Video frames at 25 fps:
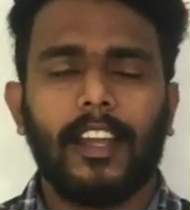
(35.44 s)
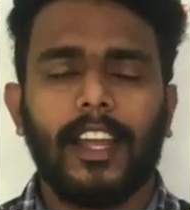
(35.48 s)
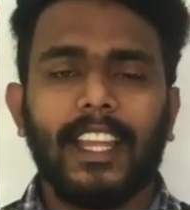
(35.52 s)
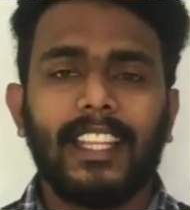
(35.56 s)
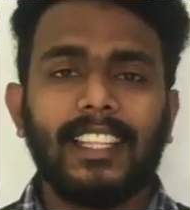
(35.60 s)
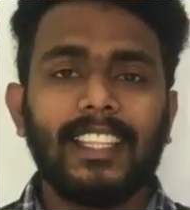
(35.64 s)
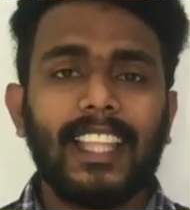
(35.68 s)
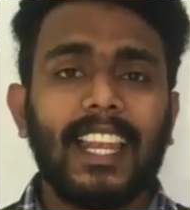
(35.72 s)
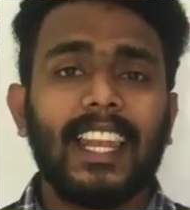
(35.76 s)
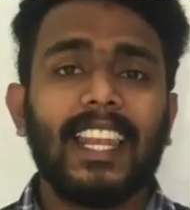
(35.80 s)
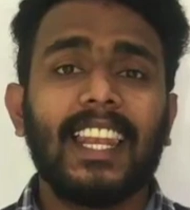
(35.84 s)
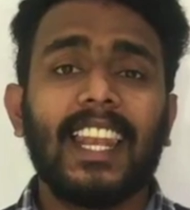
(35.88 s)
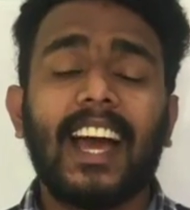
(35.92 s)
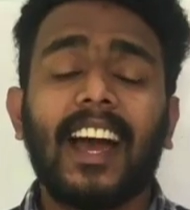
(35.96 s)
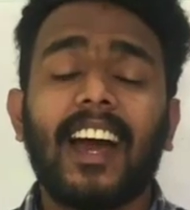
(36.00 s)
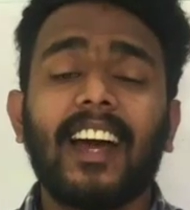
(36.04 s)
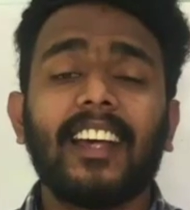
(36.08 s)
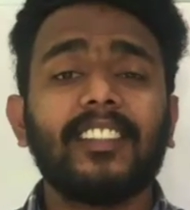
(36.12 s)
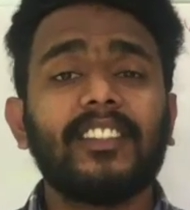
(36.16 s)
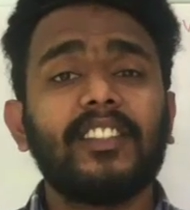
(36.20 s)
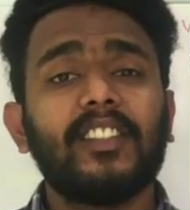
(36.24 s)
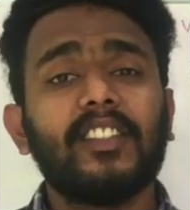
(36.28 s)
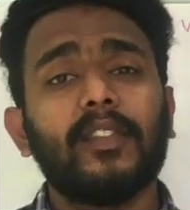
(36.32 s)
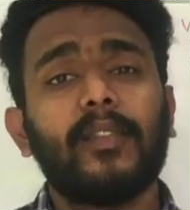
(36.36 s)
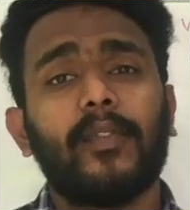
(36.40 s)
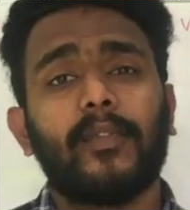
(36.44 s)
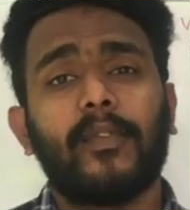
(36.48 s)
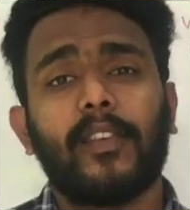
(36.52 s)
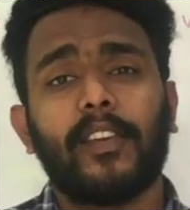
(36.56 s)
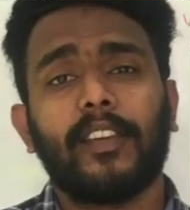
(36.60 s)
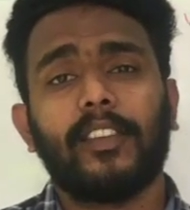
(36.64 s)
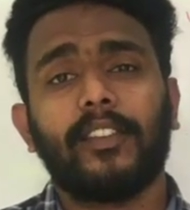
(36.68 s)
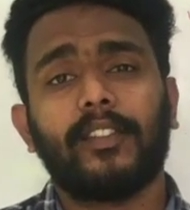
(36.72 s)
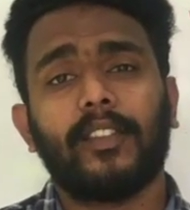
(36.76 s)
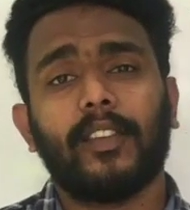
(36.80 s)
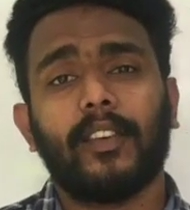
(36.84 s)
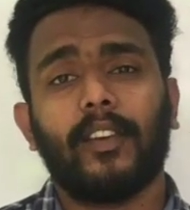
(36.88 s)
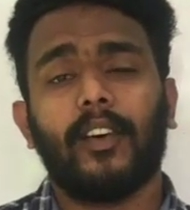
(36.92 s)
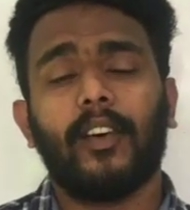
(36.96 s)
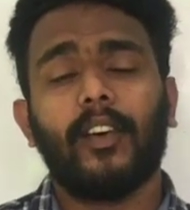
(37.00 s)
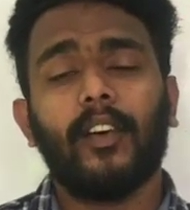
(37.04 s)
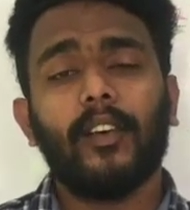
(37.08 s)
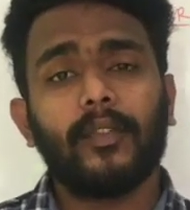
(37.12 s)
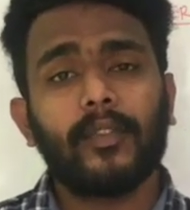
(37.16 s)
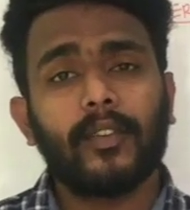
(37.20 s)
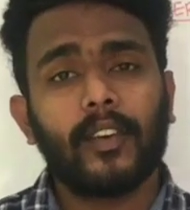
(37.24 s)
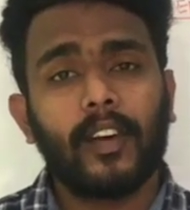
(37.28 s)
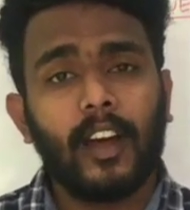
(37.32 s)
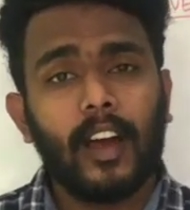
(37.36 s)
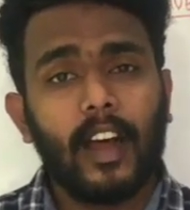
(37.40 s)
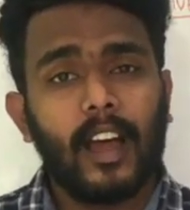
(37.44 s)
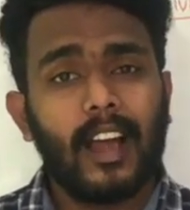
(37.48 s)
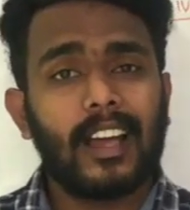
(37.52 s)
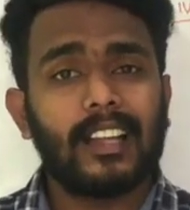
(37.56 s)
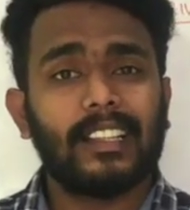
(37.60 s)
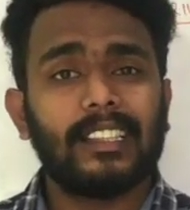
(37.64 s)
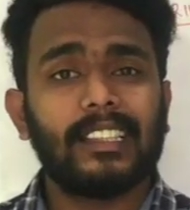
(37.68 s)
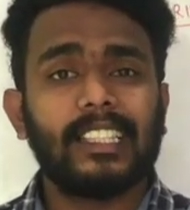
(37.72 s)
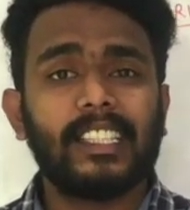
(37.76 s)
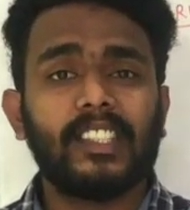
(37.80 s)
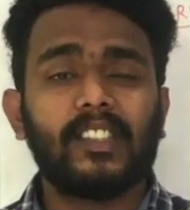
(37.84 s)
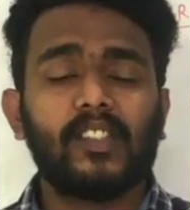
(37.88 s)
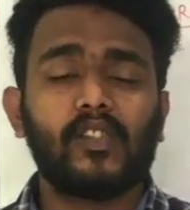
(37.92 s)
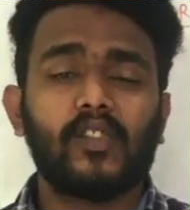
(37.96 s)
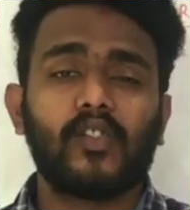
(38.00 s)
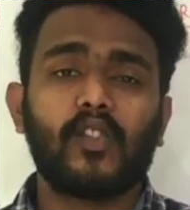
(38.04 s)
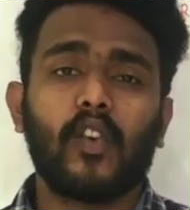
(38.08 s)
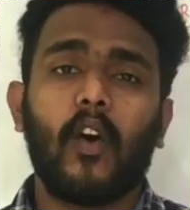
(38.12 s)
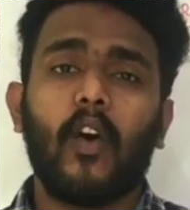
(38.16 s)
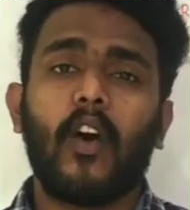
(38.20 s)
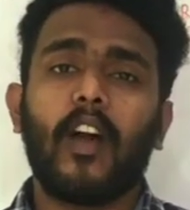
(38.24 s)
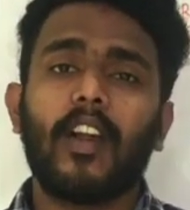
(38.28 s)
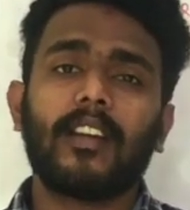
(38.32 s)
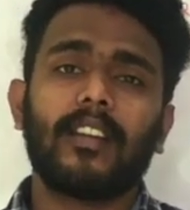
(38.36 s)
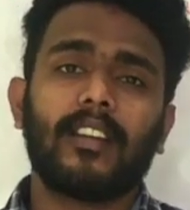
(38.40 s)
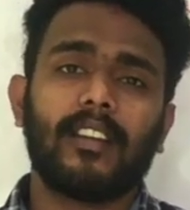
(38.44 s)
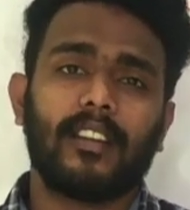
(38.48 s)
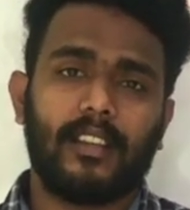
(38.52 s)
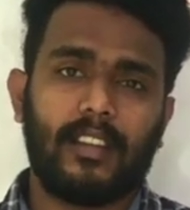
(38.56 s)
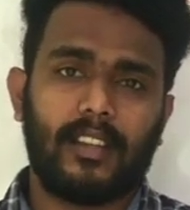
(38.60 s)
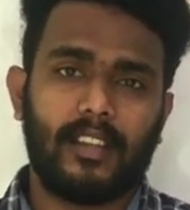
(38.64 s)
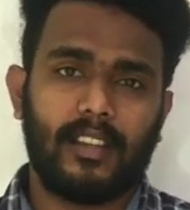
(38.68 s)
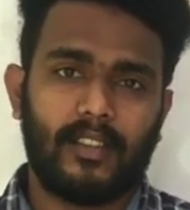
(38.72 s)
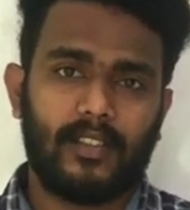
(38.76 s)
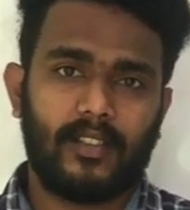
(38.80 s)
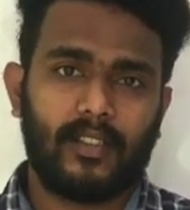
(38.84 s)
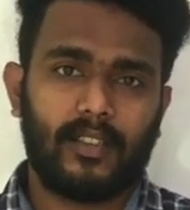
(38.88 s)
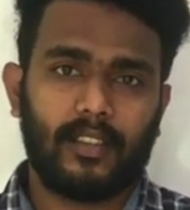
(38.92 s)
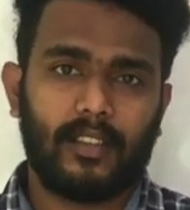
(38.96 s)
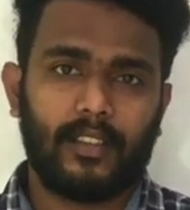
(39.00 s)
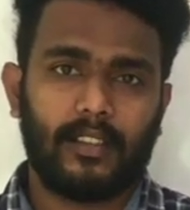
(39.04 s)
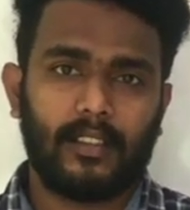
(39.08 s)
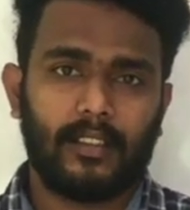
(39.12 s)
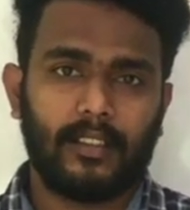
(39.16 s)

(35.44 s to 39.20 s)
In the last phase of the Stone Age,